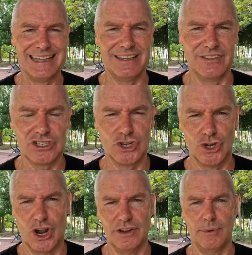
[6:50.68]
in the
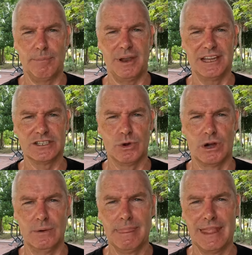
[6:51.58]
turnover play as
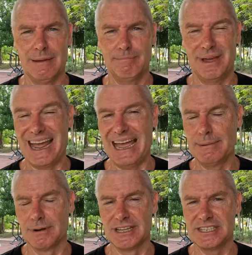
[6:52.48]
well, but
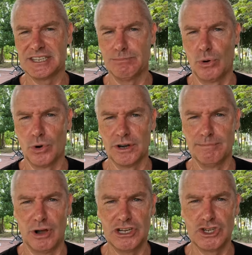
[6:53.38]
ably
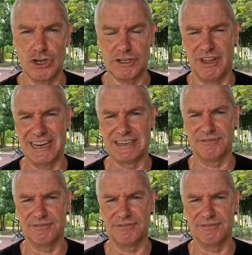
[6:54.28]
supported by Josh van